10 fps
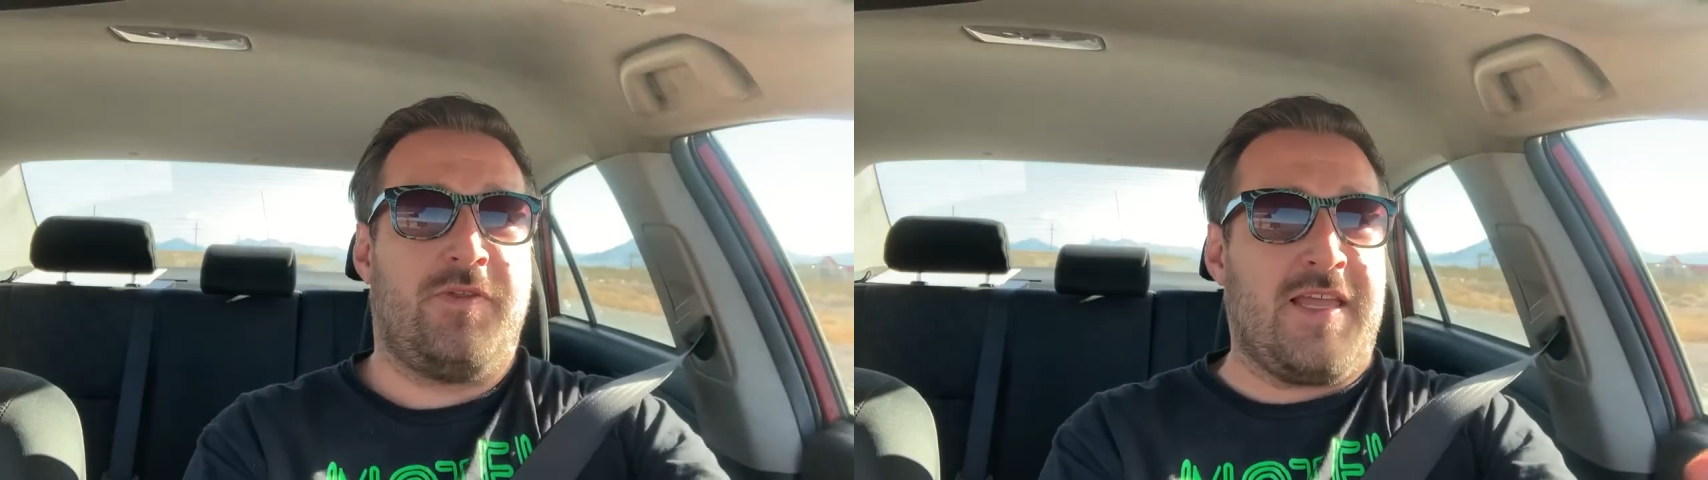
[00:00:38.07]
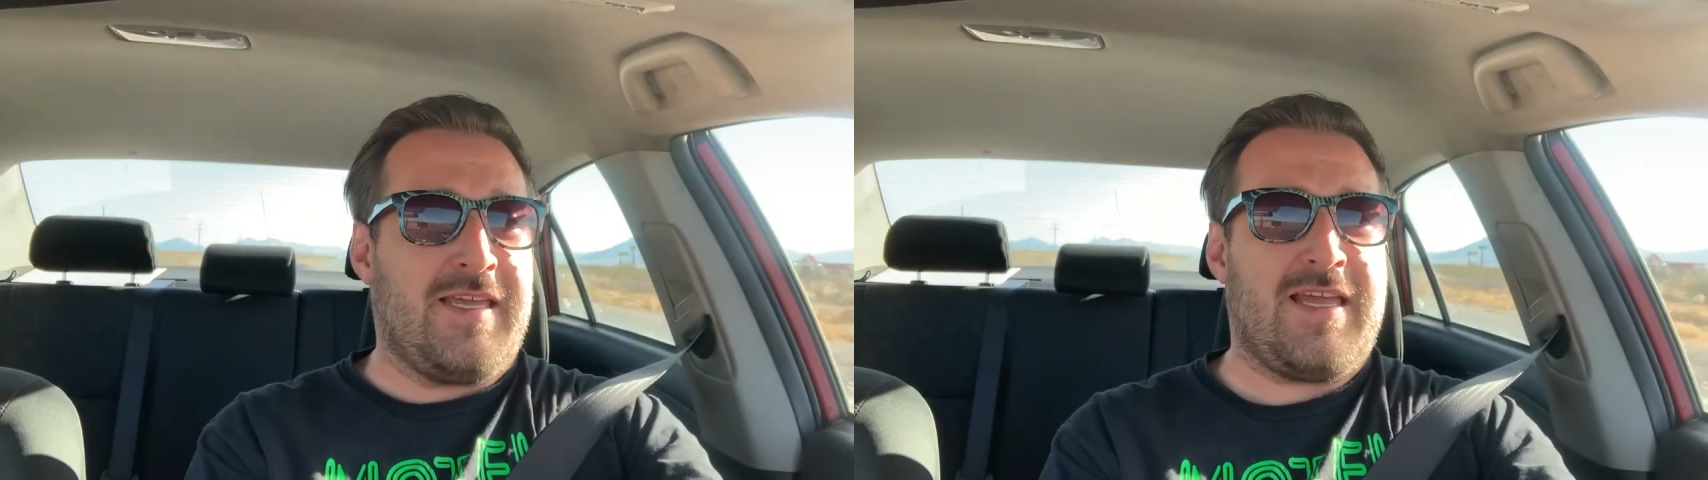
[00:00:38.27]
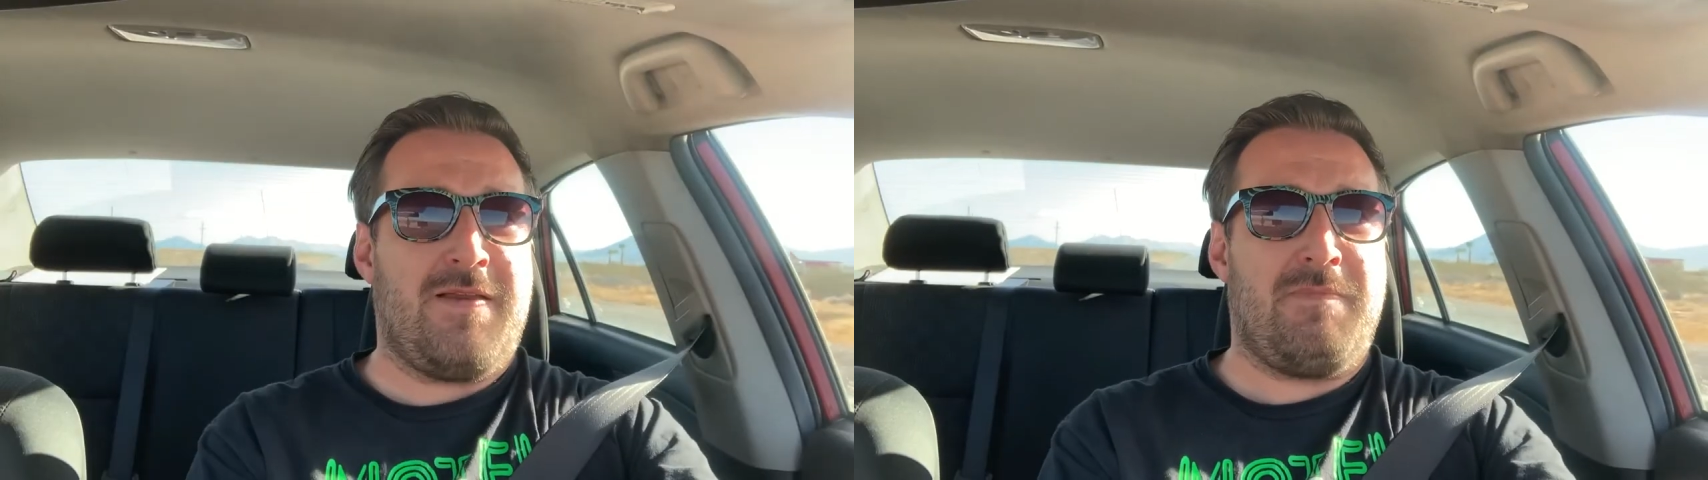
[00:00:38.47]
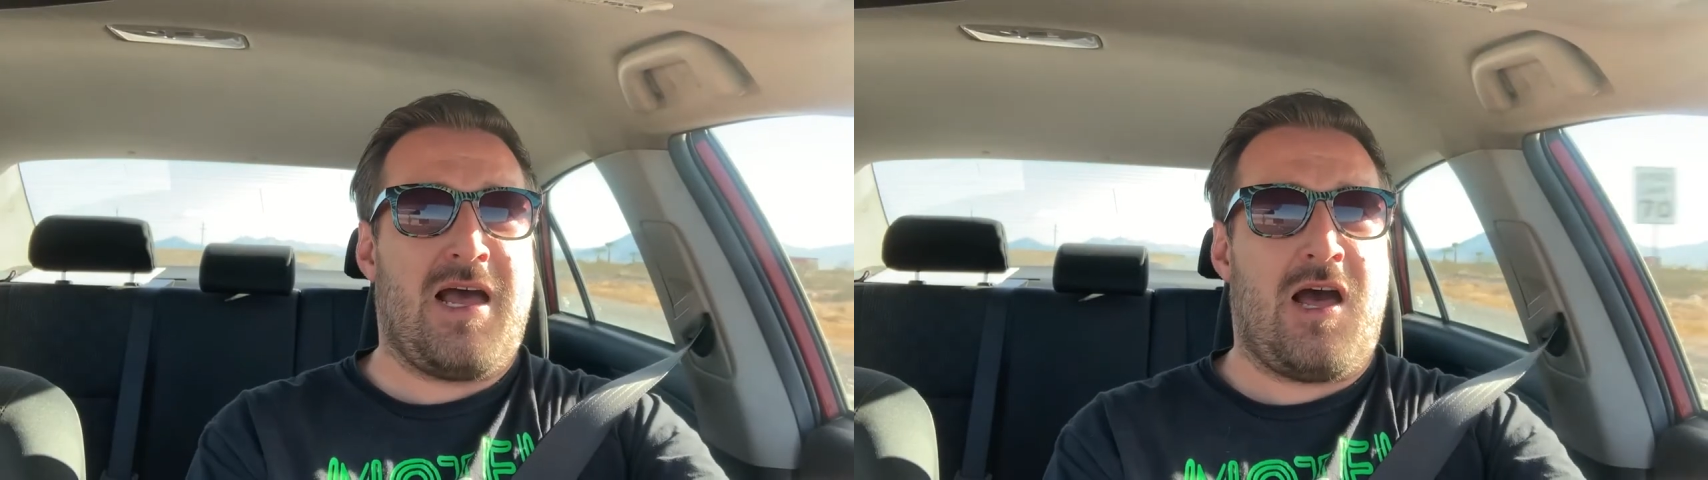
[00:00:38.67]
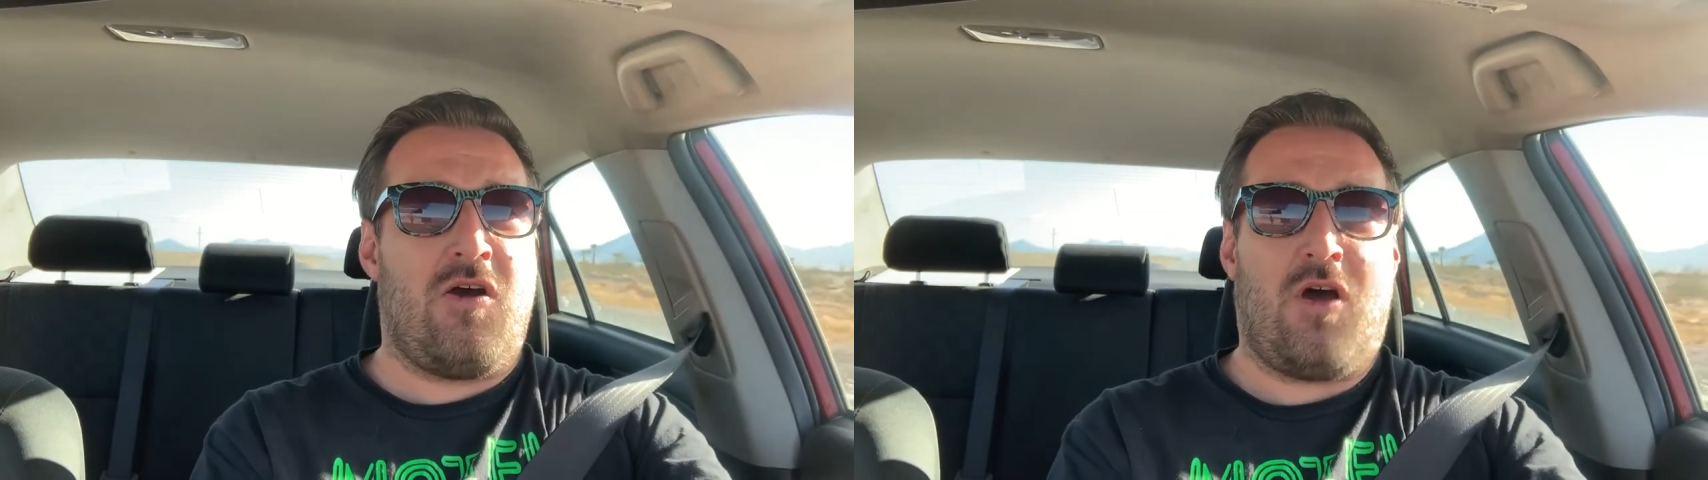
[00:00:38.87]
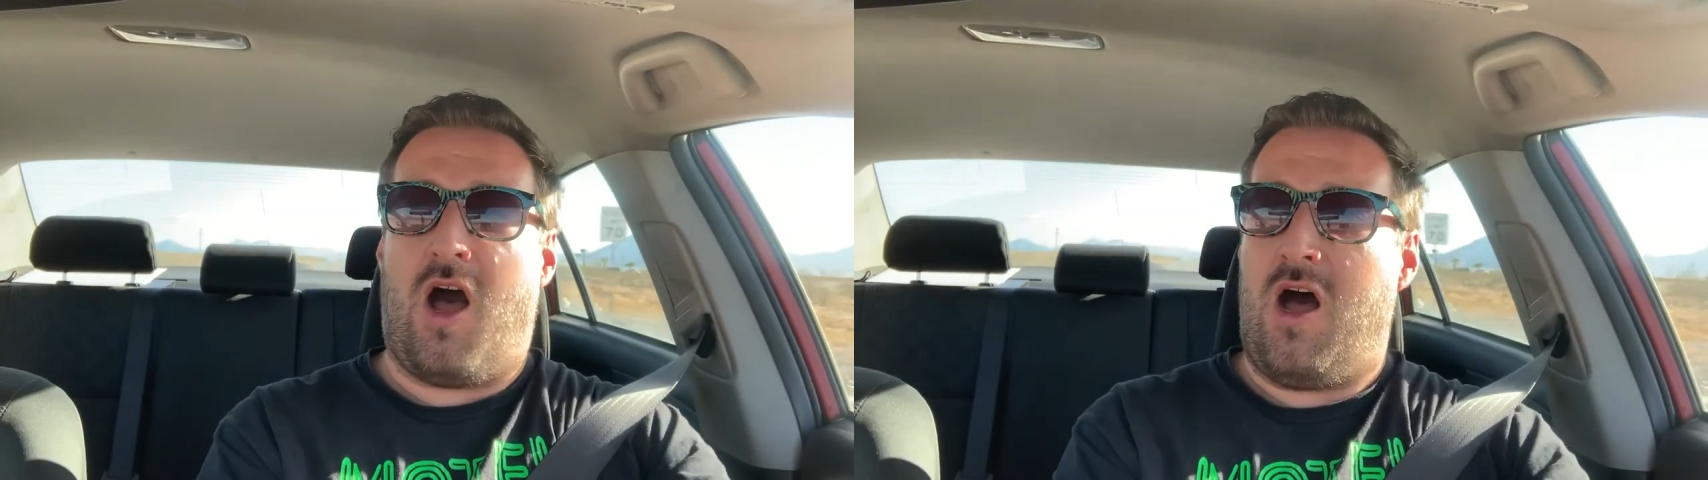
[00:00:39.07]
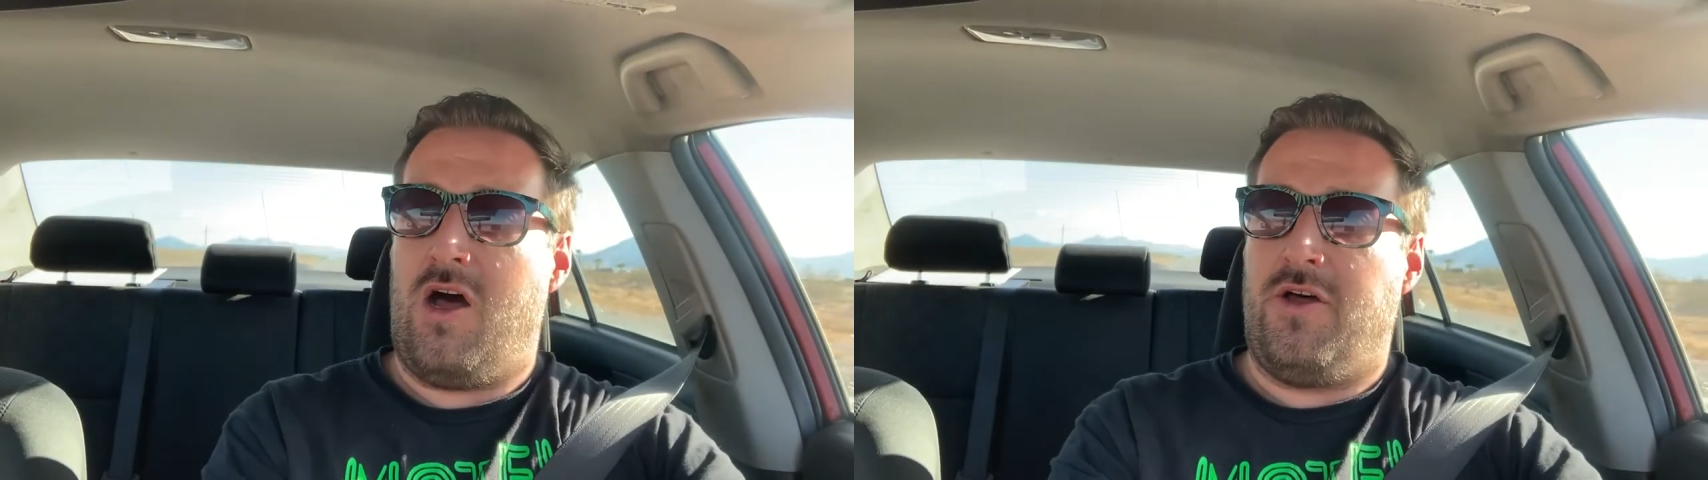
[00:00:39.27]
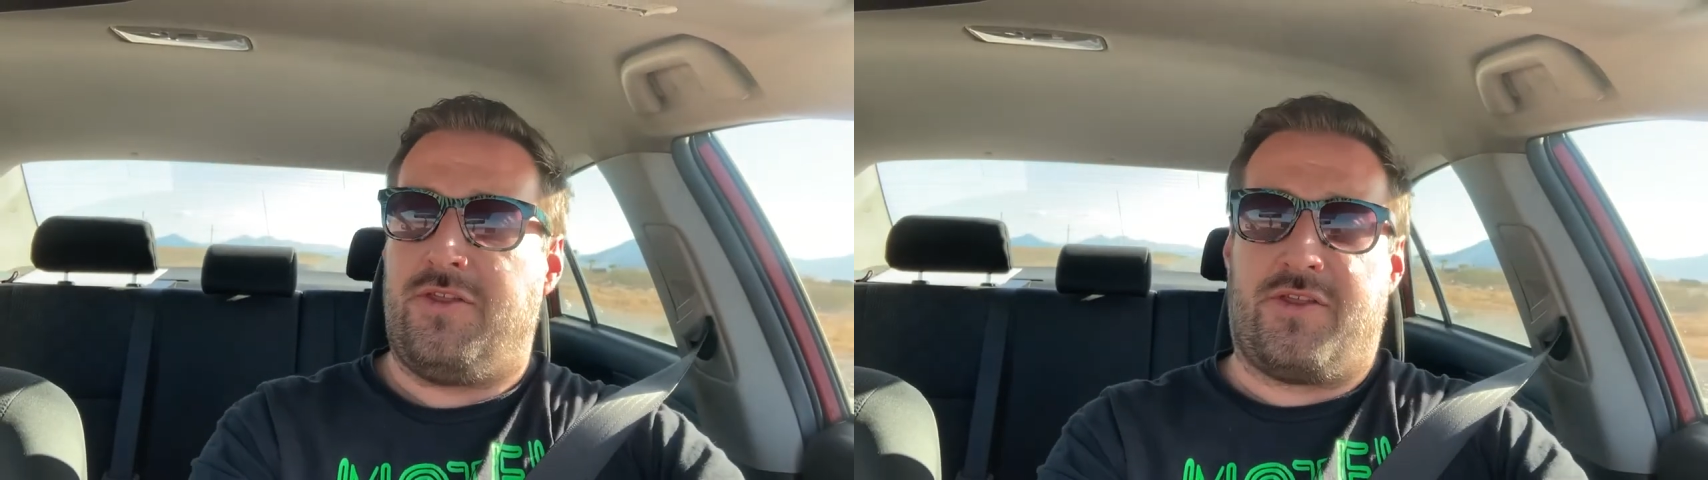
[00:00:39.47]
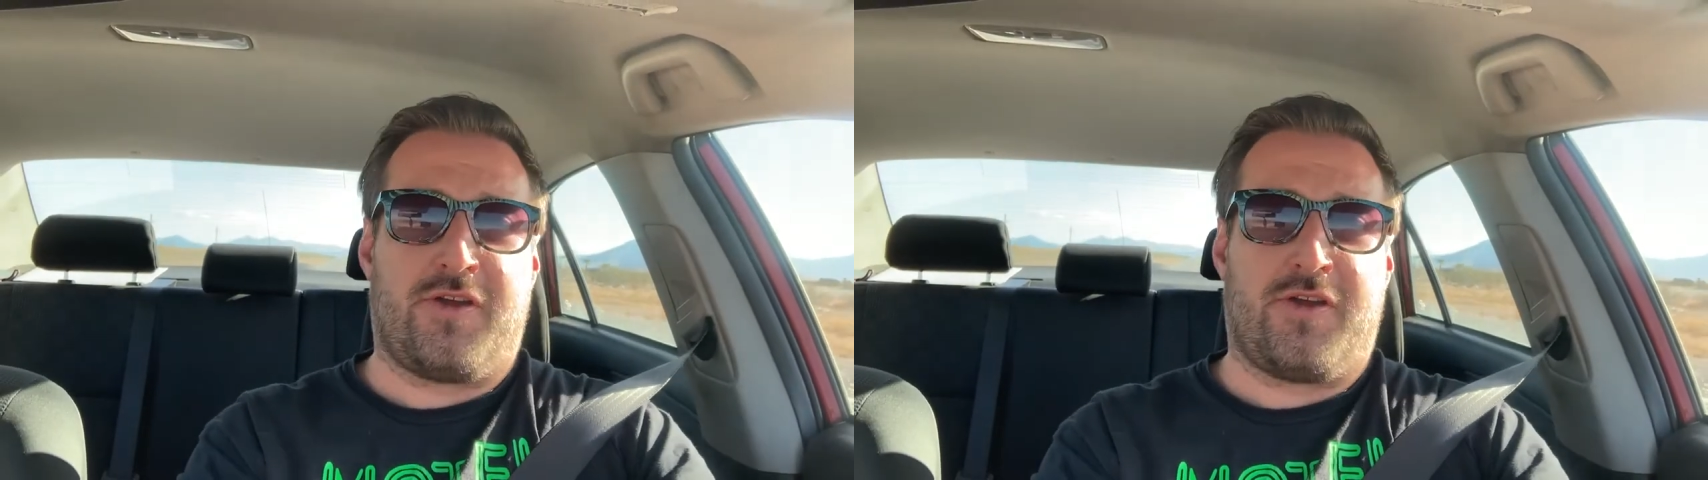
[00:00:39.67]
Thinking about all the